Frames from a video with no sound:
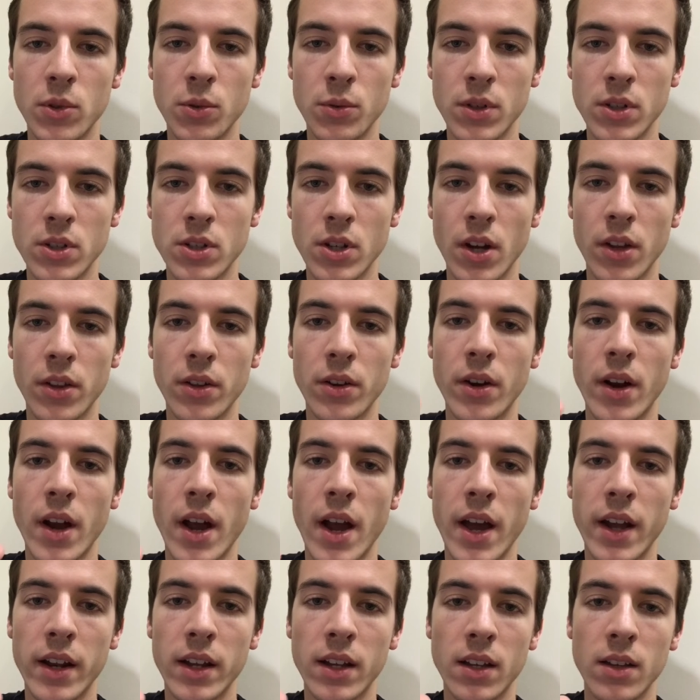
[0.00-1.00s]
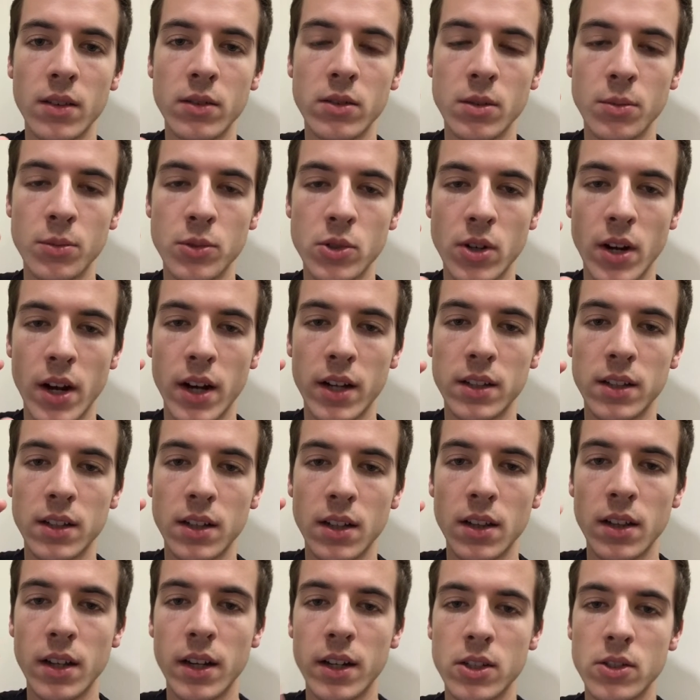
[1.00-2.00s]
to each other, adding and subtracting
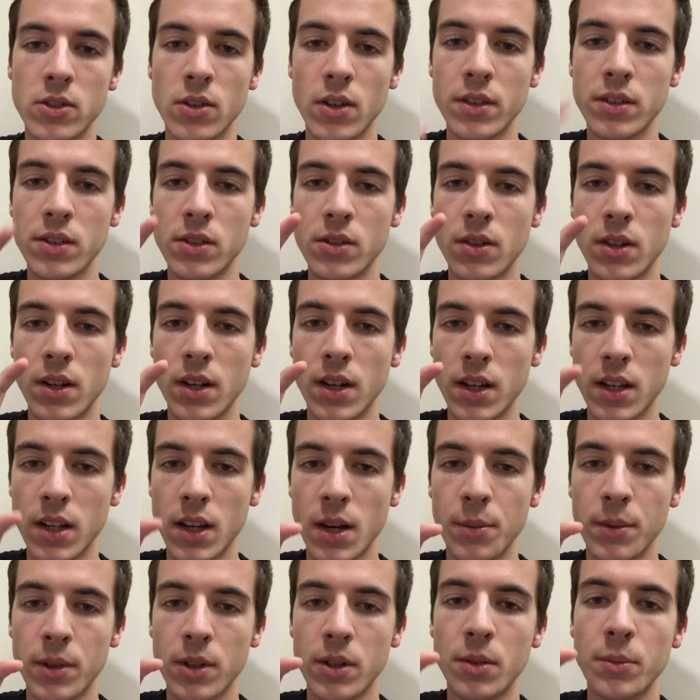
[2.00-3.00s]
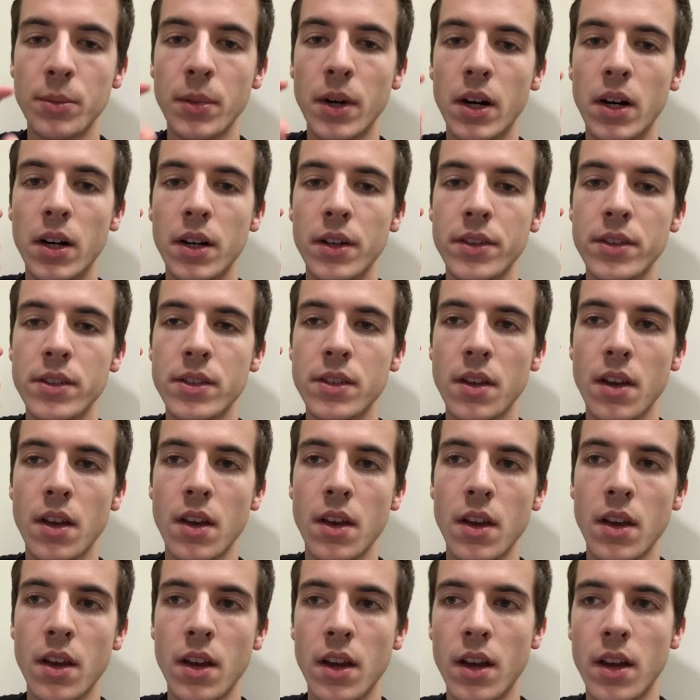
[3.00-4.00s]
electrons, creating chemical bonds,
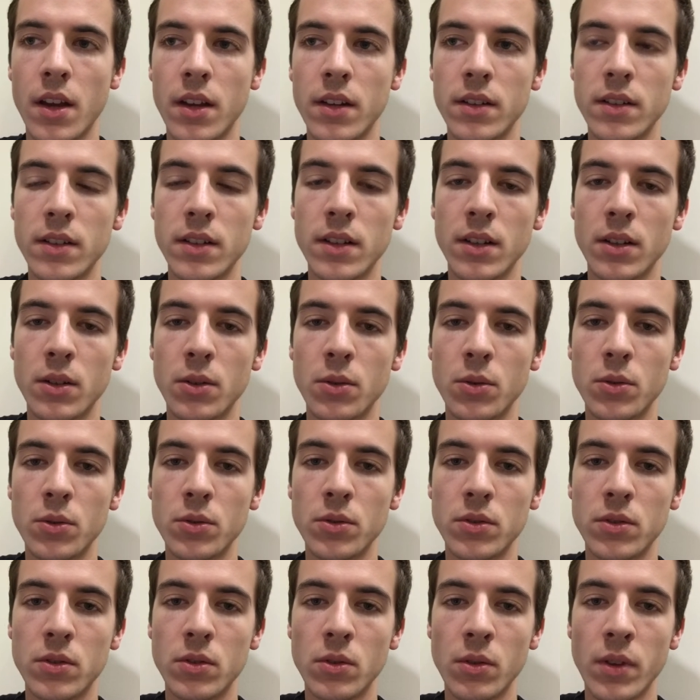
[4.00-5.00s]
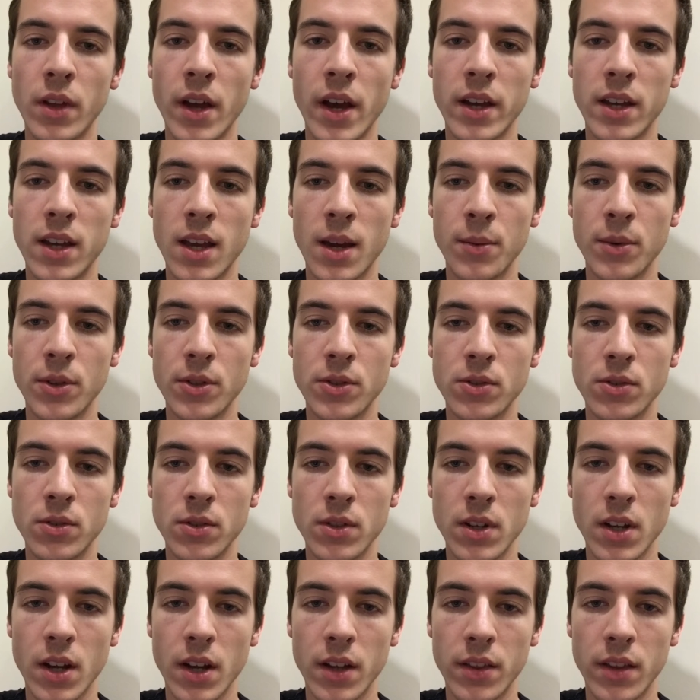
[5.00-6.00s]
and it'll do that
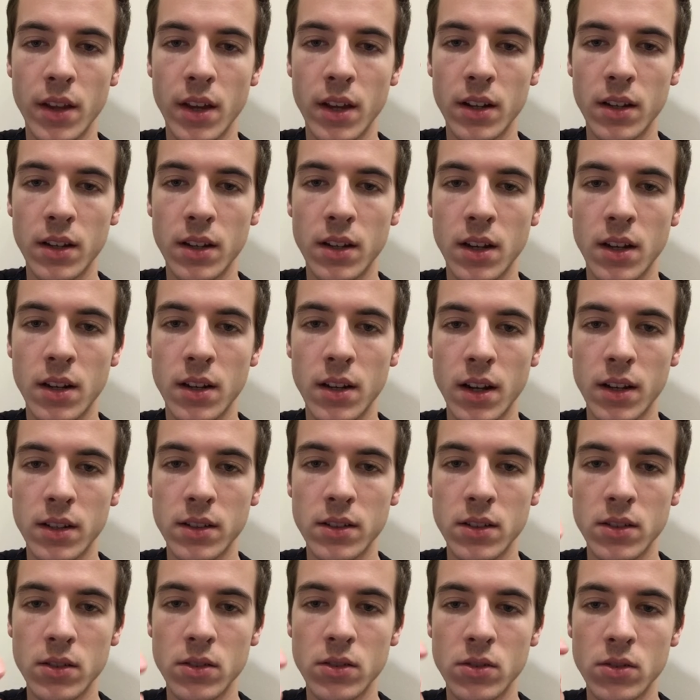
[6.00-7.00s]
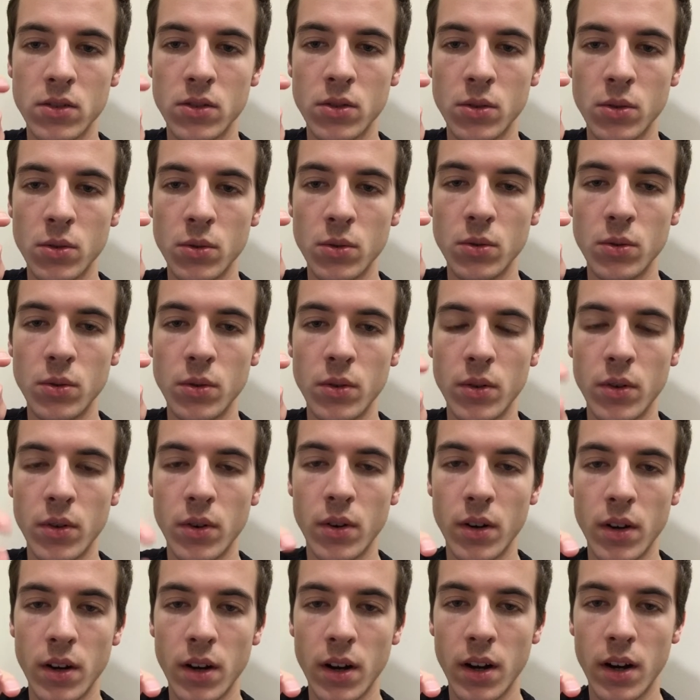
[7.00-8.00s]
chemistry and then connect it to
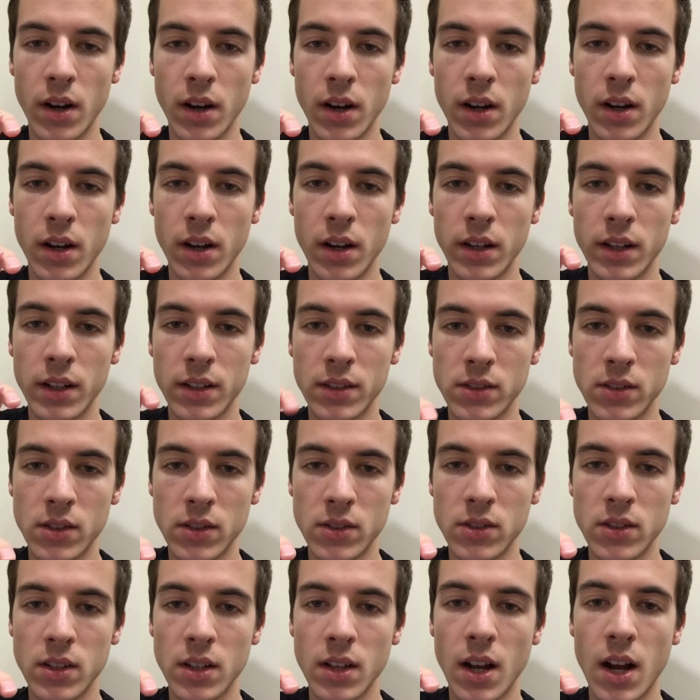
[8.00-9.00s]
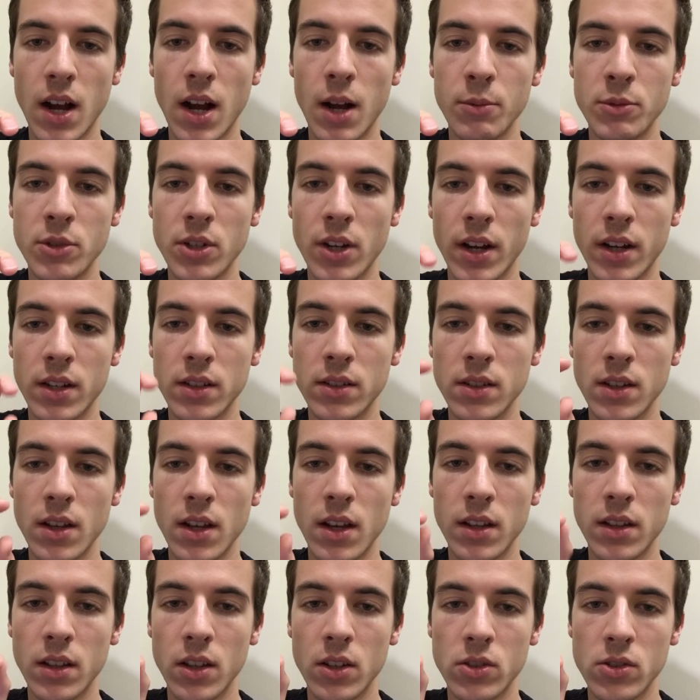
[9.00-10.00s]
an existing object
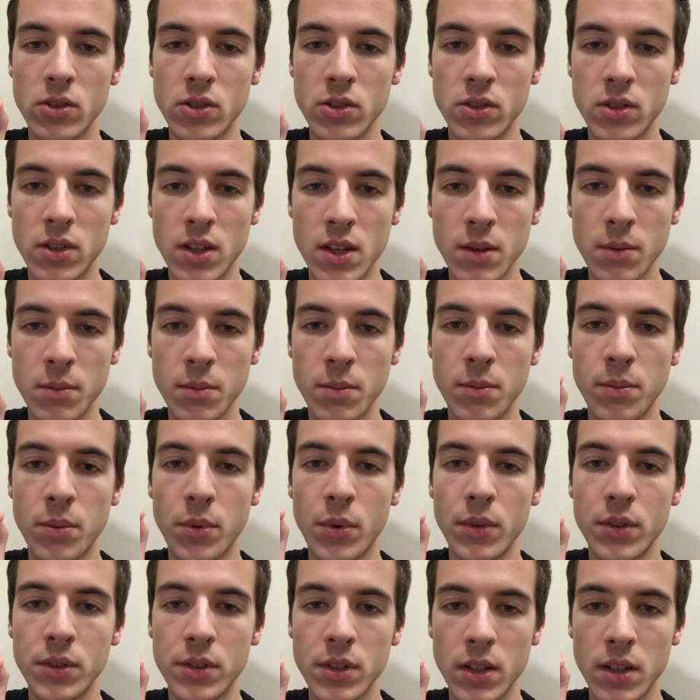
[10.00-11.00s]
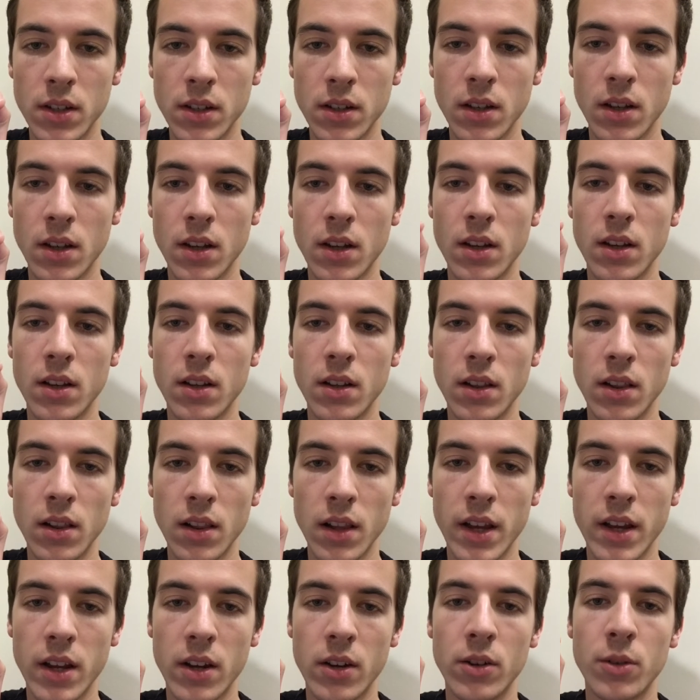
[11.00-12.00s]
and then just keep printing
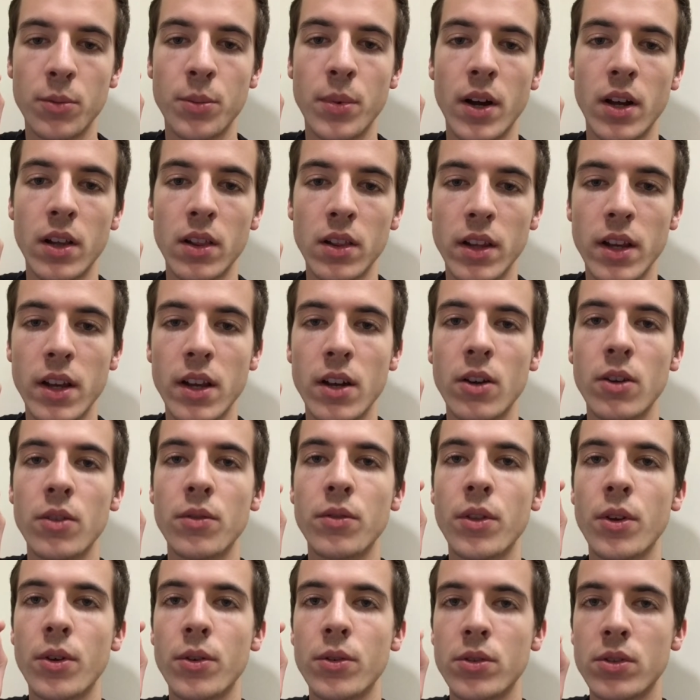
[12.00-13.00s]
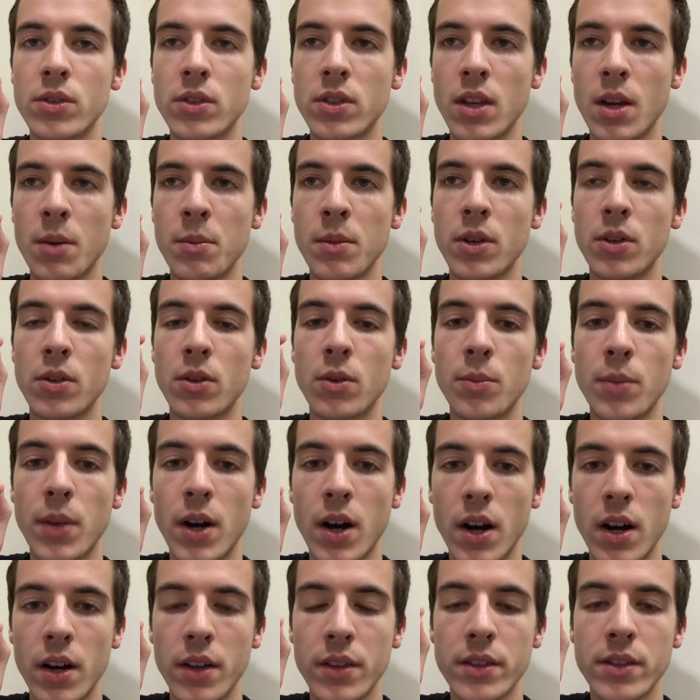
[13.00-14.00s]
layer upon layer of those chemical
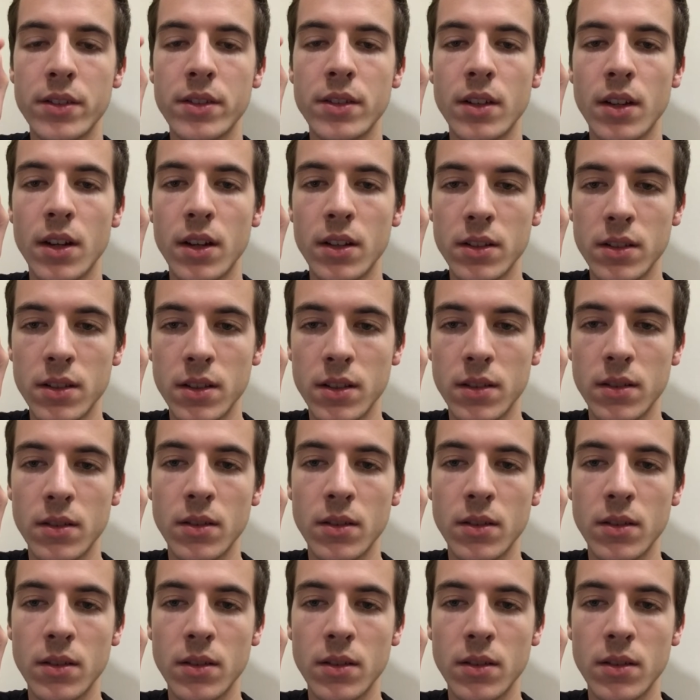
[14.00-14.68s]
bonds on